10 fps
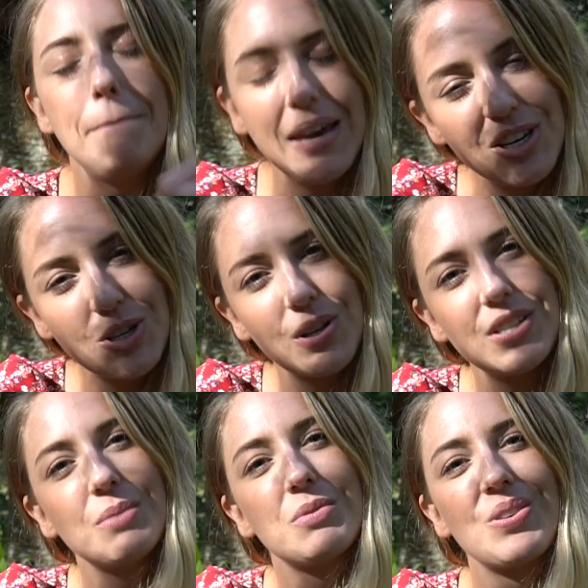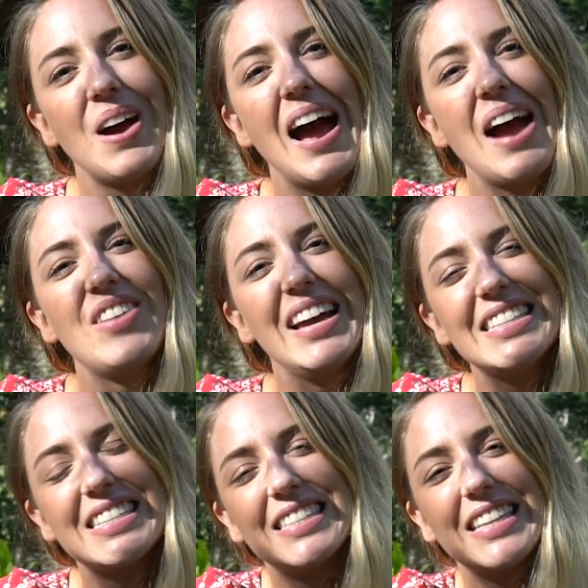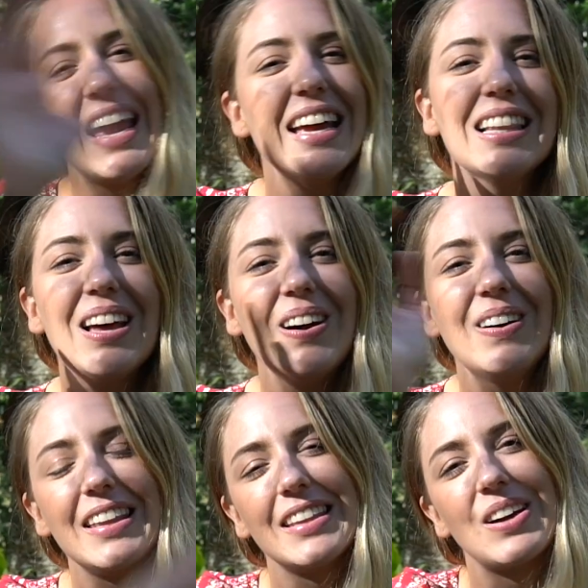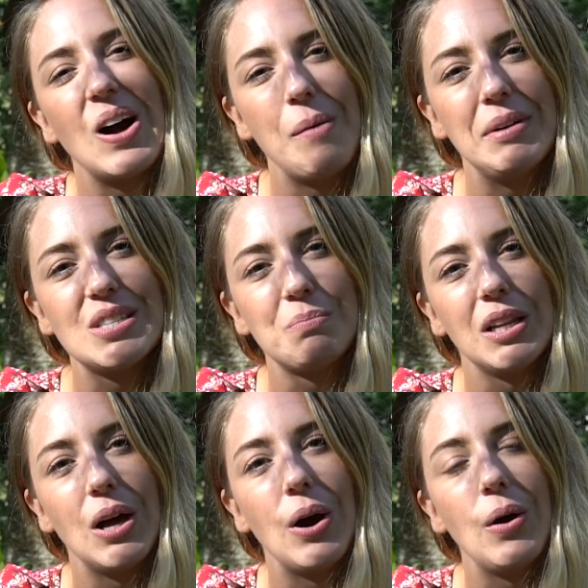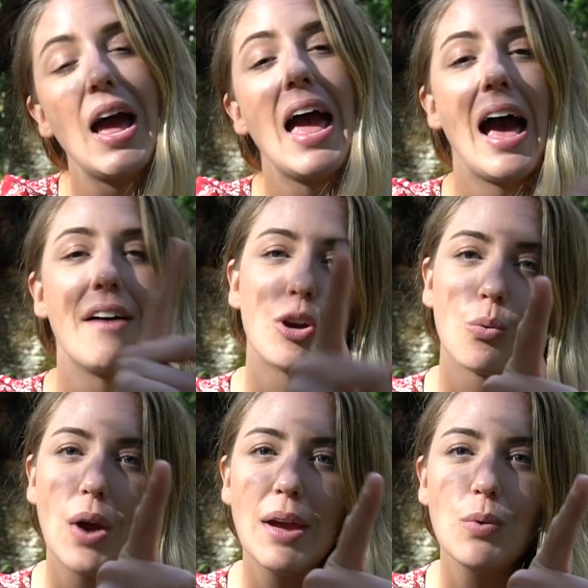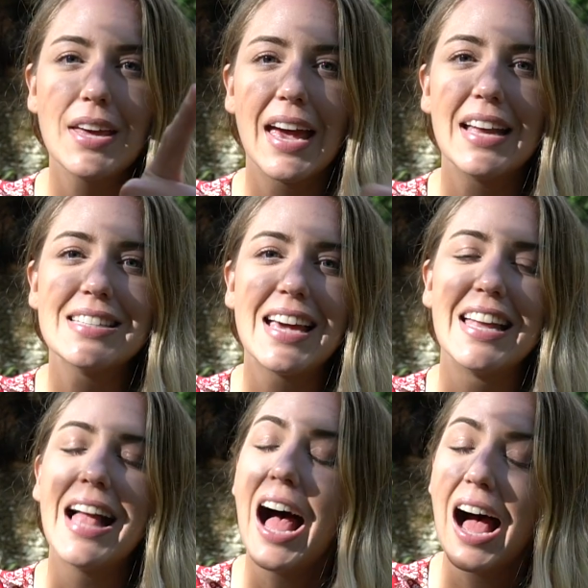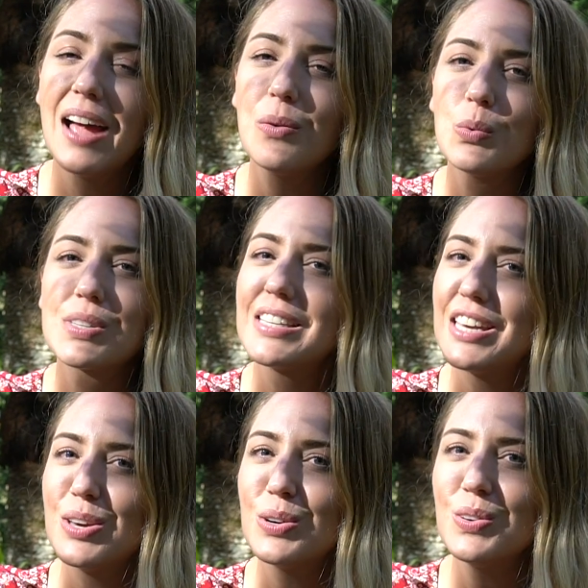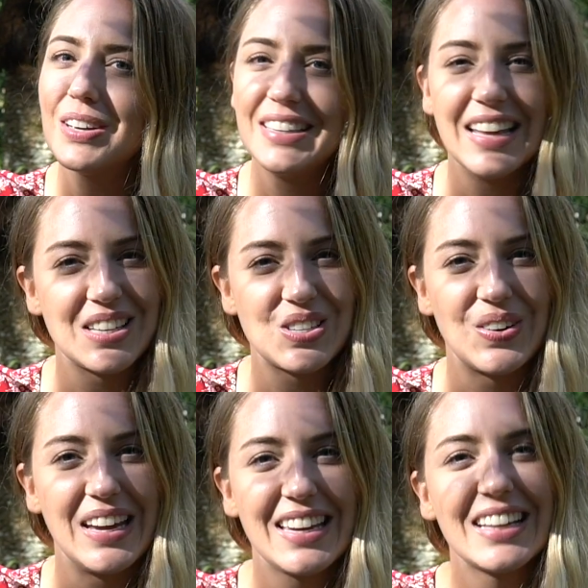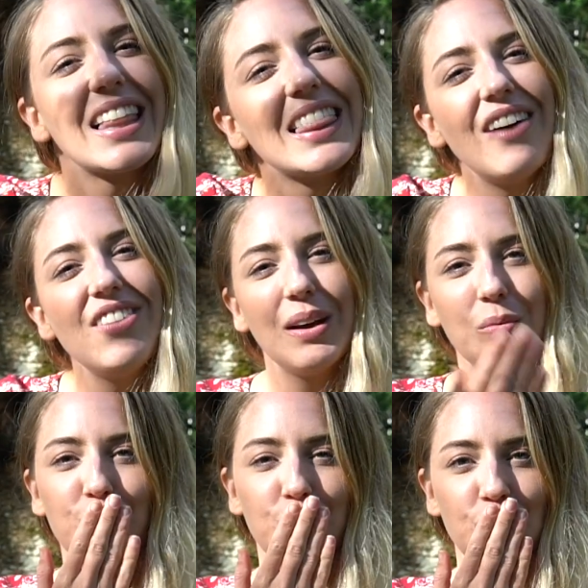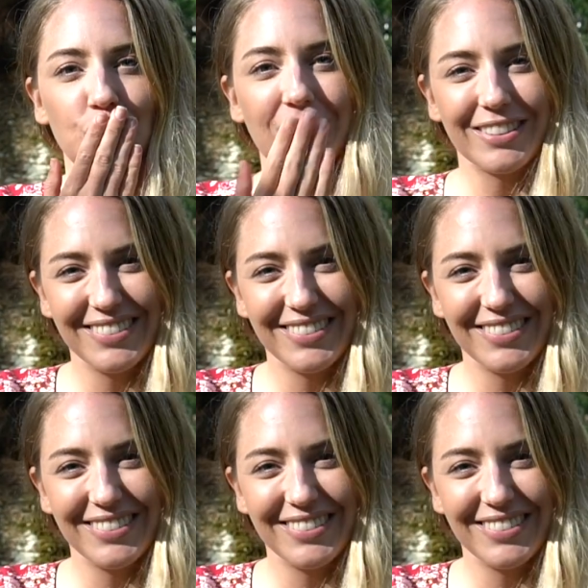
be sure to subscribe and say hello in the comments below. Have a great weekend, and I will see you next week. Love ya!